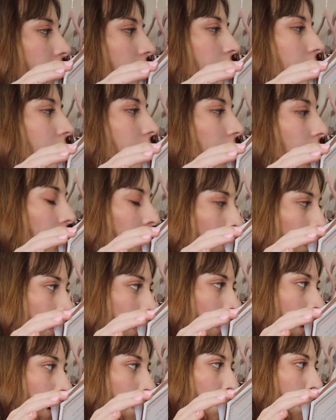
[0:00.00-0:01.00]

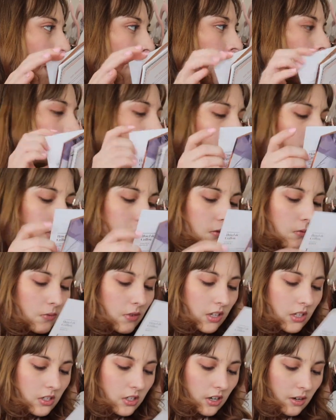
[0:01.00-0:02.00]
Shangri-La Paris,
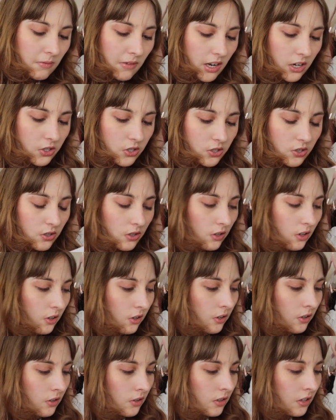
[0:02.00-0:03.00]
which I'm not
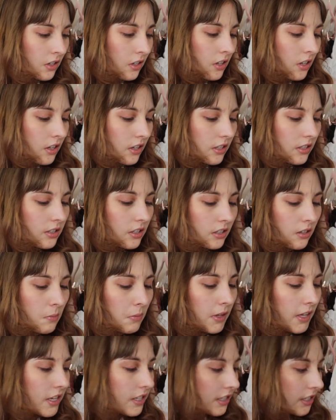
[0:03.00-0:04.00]
sure it's a
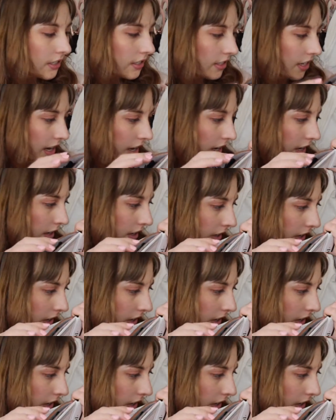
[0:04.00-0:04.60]
place to stay.